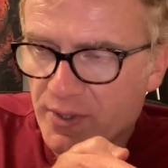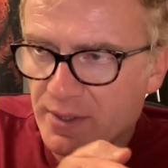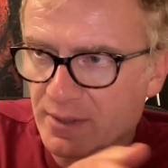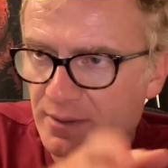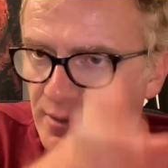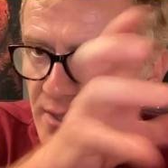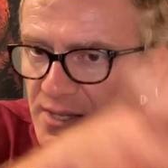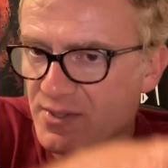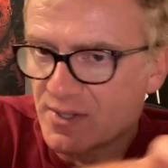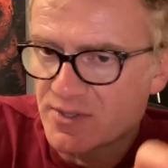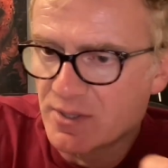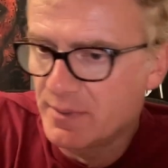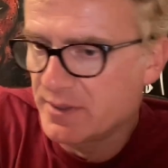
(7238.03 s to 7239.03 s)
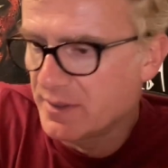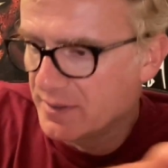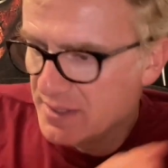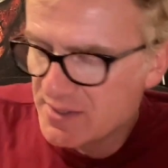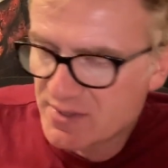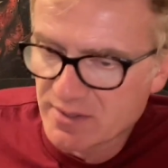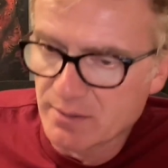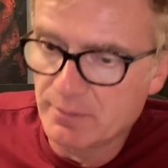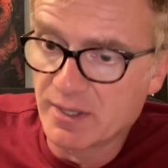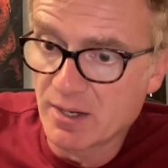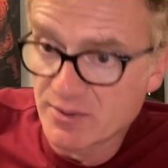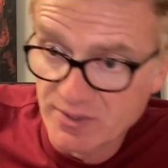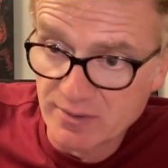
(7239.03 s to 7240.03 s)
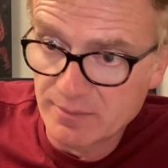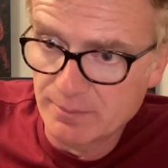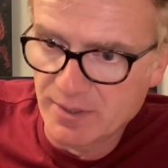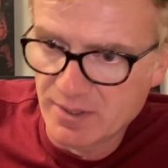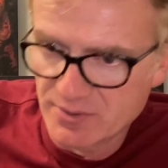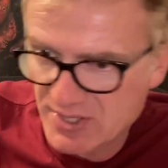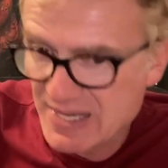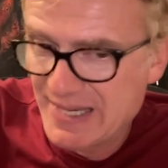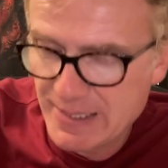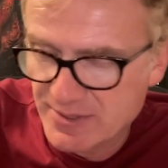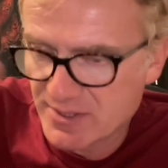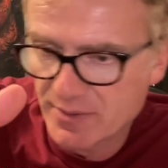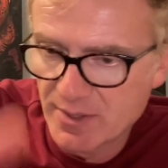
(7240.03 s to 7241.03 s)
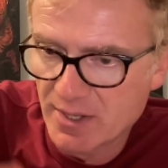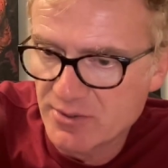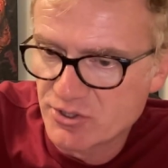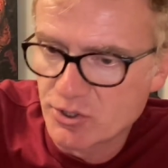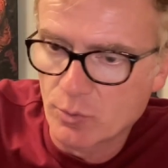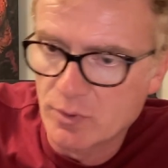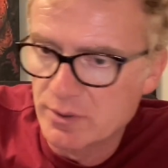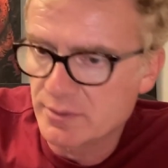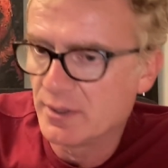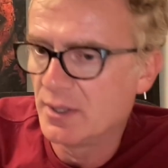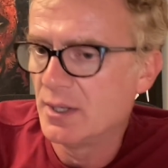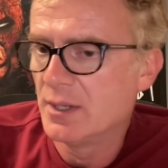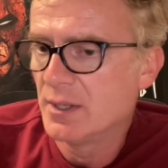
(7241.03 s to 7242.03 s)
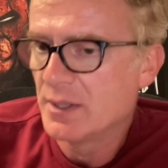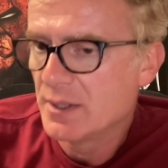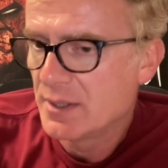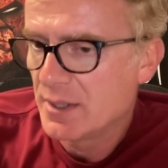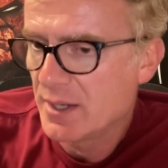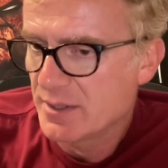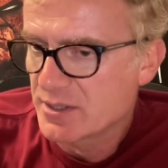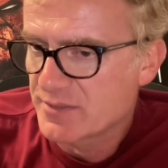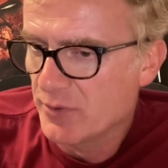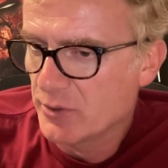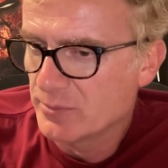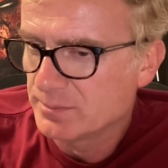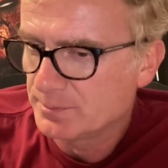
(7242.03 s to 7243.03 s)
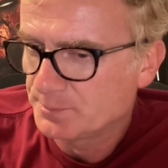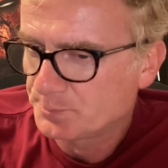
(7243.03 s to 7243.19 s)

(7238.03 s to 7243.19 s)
thing he says something, then he says something because he said that, and so on, and it's fun.